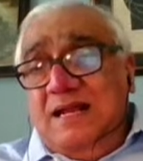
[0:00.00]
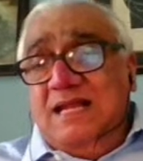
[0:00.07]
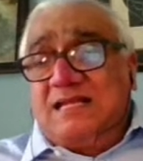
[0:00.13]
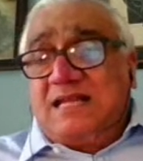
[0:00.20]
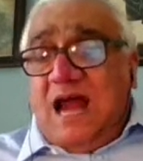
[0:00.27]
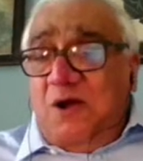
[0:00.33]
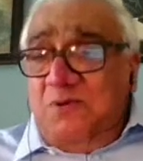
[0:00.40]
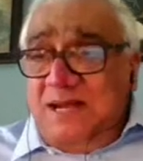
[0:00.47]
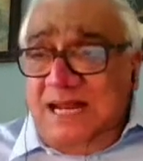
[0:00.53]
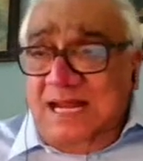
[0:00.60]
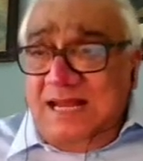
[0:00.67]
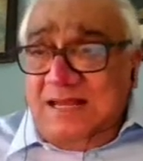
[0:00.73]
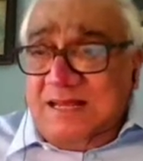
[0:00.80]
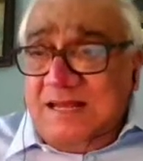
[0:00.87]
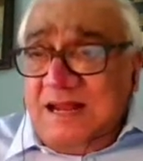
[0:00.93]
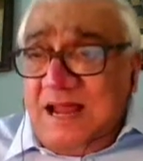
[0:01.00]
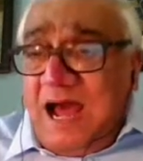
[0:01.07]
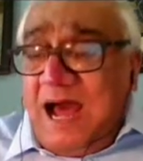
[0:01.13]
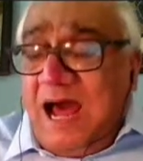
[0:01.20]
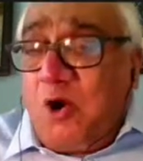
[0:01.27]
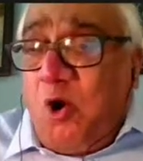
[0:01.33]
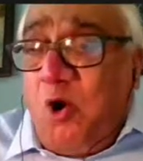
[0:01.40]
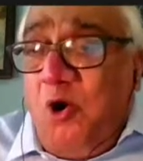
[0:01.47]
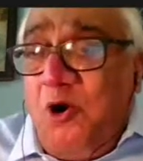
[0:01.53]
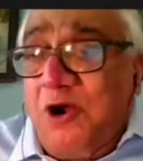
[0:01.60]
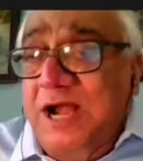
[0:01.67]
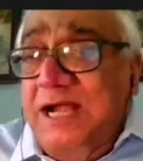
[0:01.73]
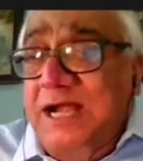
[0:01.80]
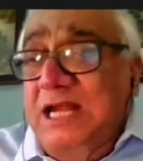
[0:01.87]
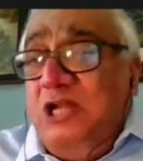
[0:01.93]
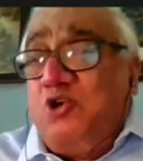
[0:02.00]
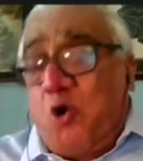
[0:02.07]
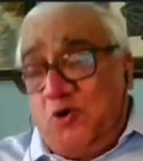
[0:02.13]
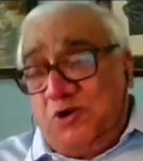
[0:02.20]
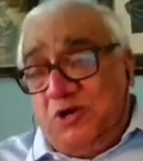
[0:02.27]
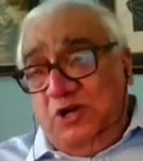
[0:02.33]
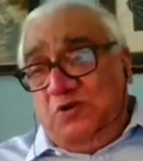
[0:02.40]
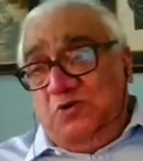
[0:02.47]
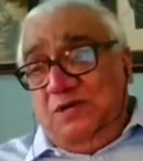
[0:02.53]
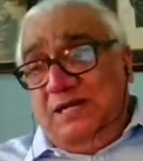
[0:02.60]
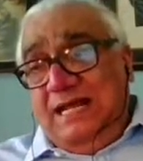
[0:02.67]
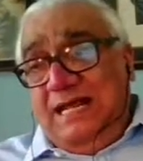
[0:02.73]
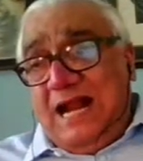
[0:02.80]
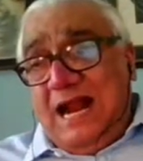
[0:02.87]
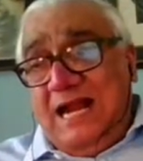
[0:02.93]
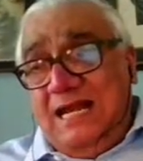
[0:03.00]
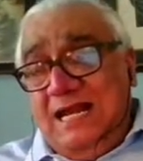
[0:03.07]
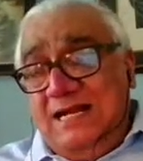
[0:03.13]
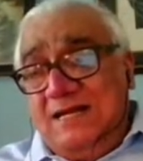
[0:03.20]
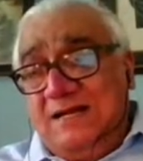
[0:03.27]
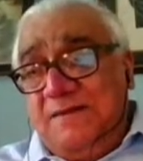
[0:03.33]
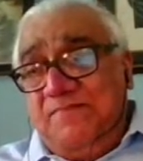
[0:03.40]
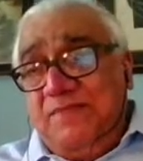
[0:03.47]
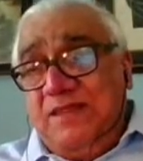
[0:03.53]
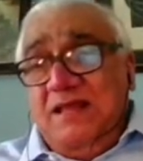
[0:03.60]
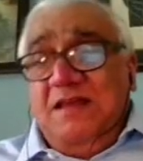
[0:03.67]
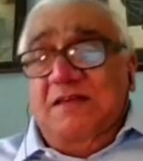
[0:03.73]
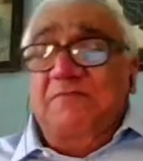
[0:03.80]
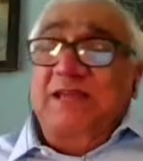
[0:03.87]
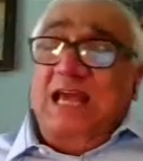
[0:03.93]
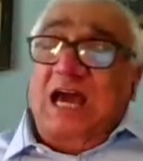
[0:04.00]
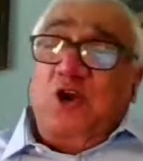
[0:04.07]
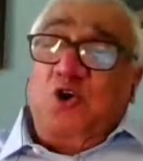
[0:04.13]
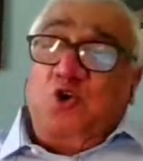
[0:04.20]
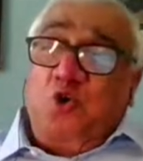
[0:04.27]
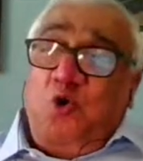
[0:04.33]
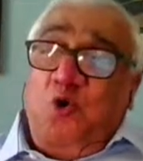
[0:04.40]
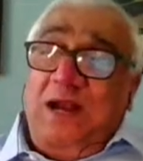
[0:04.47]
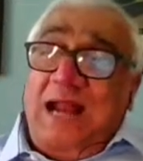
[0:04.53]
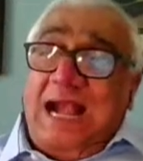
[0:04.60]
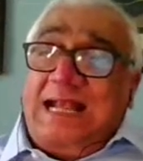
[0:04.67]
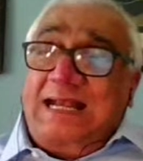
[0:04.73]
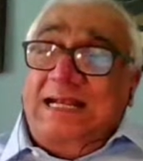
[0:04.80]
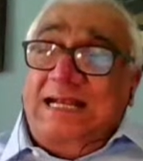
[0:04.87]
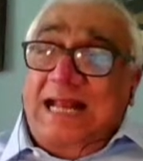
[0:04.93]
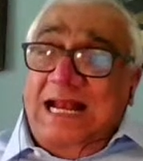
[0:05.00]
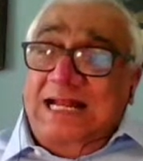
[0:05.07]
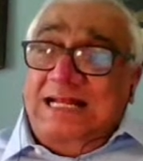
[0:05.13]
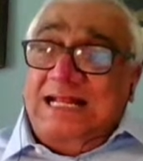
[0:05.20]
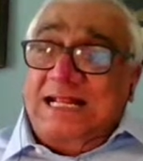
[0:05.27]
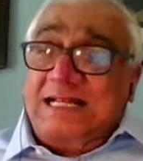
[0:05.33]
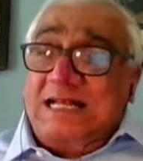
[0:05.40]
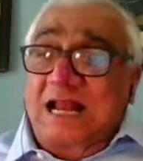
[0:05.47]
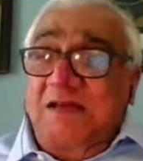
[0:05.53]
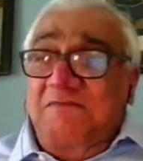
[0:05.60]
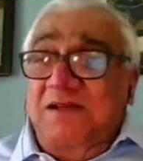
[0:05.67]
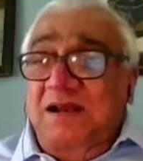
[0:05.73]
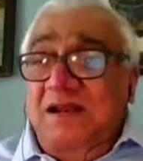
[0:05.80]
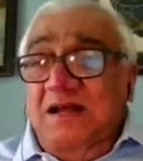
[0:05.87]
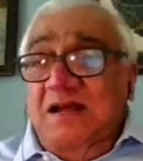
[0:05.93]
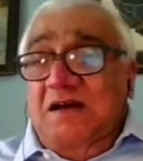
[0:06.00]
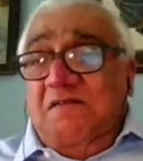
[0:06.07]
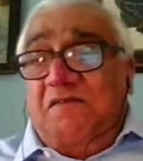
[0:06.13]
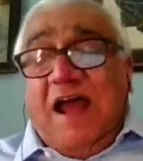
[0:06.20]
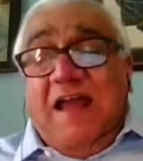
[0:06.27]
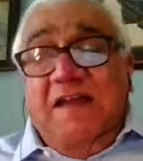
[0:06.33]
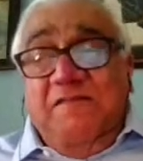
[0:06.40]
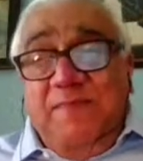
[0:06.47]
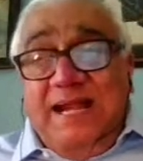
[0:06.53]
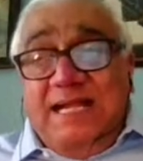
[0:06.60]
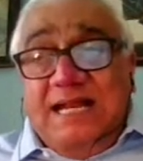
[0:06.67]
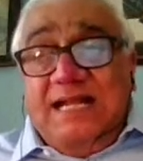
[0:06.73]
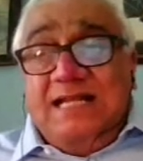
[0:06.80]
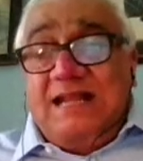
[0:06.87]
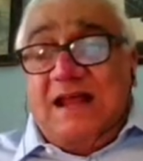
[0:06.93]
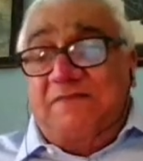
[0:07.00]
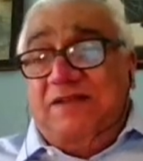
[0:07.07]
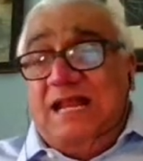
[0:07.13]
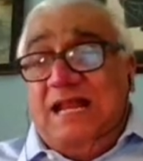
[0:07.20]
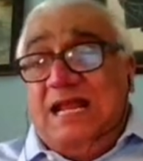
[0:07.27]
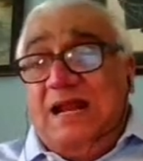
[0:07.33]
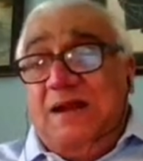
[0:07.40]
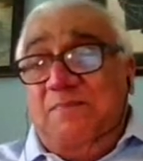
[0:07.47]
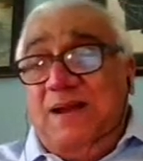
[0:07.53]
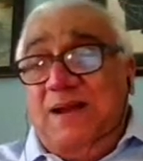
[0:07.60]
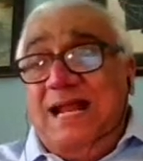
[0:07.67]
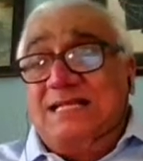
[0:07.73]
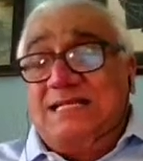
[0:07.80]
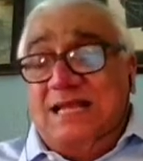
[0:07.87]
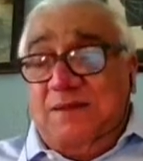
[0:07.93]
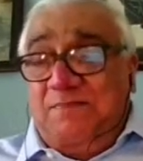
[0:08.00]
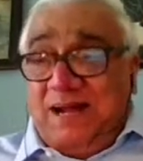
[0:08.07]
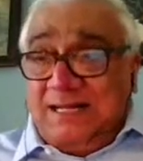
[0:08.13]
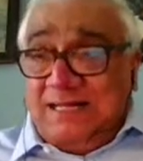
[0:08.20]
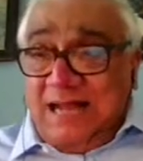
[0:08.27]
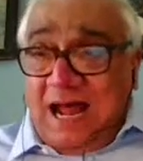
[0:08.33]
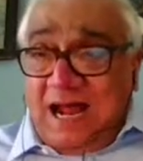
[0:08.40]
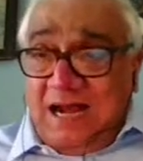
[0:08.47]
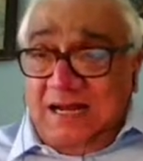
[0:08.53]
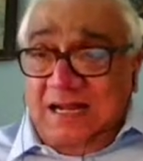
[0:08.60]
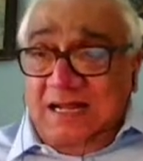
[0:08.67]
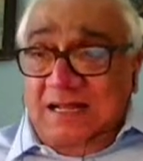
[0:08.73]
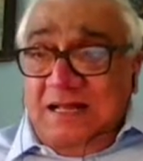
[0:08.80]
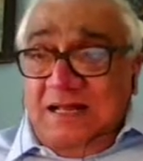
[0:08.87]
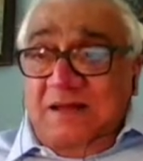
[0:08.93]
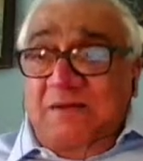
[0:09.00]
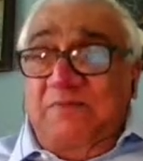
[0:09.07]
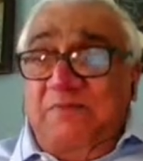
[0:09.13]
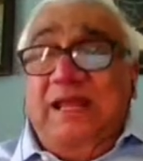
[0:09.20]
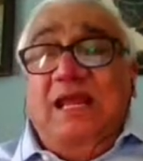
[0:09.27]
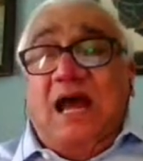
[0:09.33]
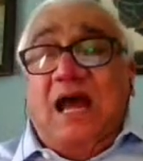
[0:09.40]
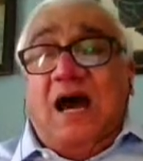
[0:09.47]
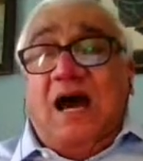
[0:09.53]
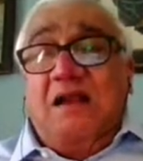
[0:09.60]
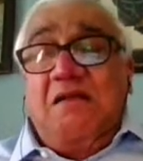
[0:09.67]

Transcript: The Saudis are already talking to the Iranians. We are told at intelligence level, 5 meetings have taken place in Baghdad. We